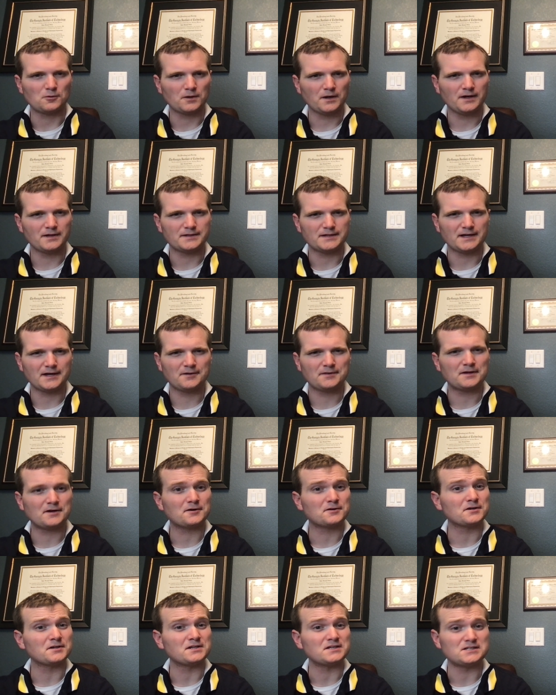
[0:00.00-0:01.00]
Alright, now they
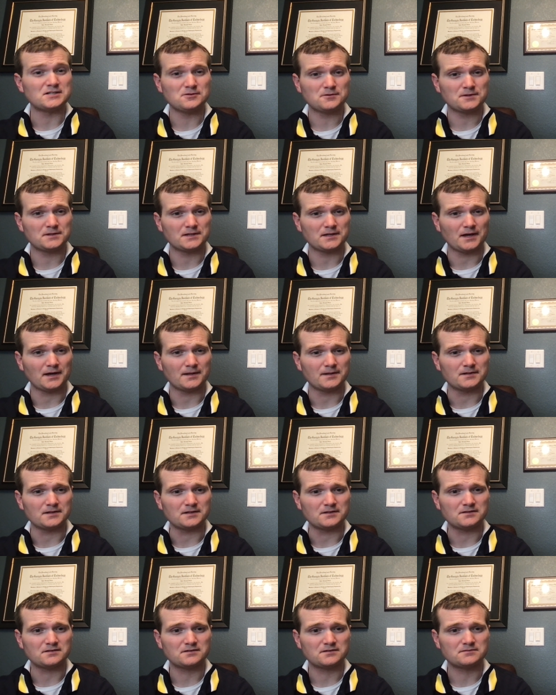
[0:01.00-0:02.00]
are going to nuke the
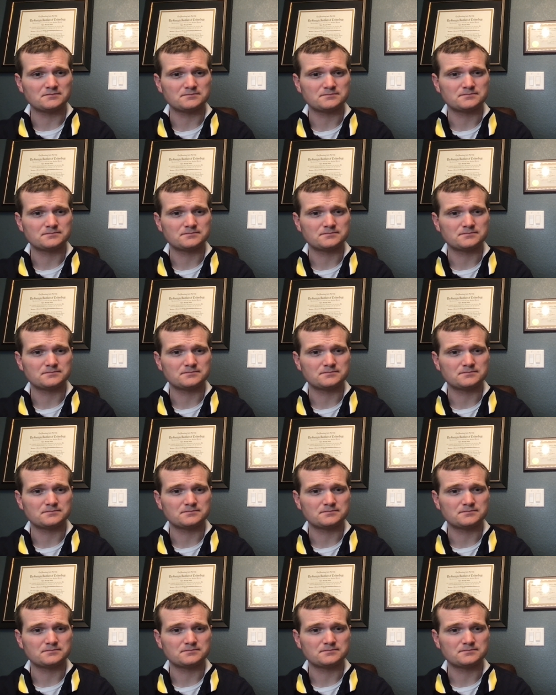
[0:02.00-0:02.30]
aliens.